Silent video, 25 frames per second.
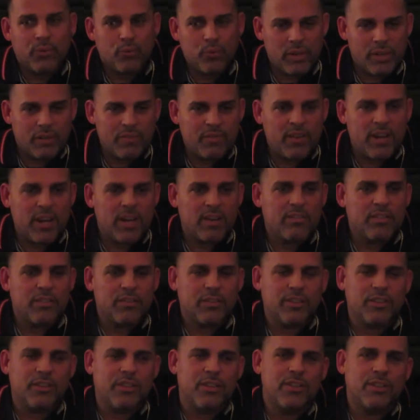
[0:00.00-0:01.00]
25 is
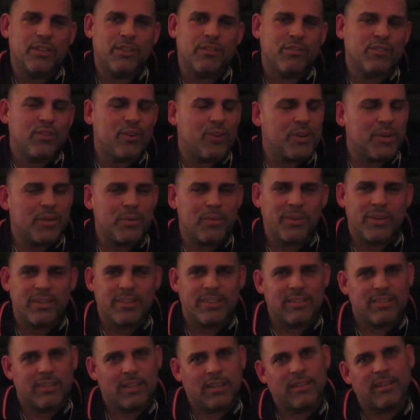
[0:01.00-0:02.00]
good enough. 31
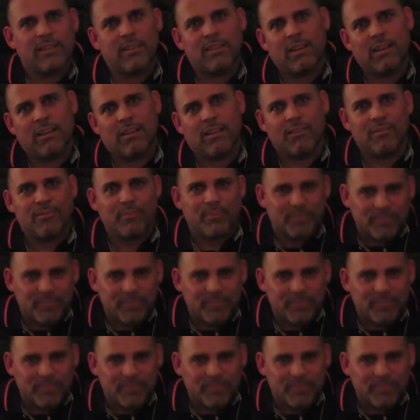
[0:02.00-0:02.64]
is like, man.